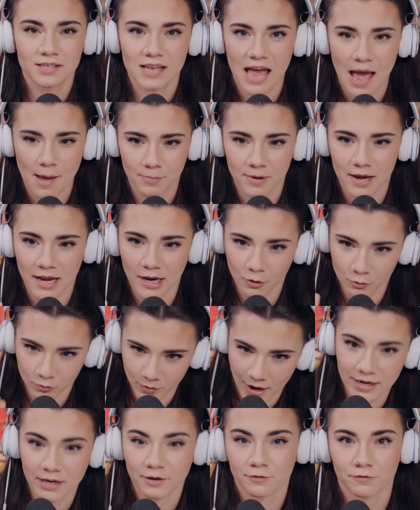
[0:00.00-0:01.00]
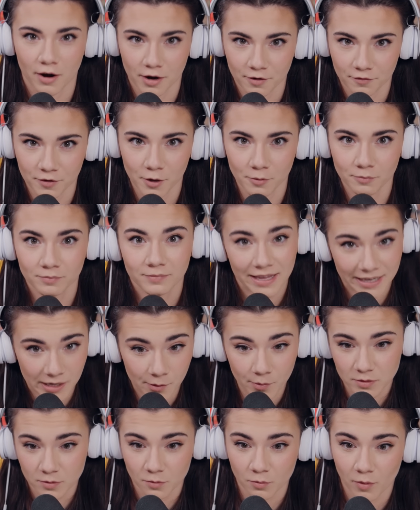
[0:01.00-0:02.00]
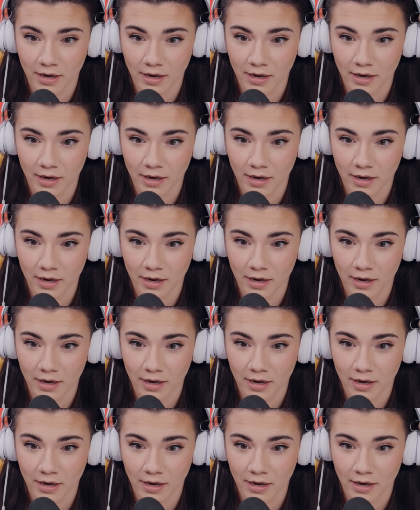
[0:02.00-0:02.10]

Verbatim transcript: is happening right in front of you, like it was with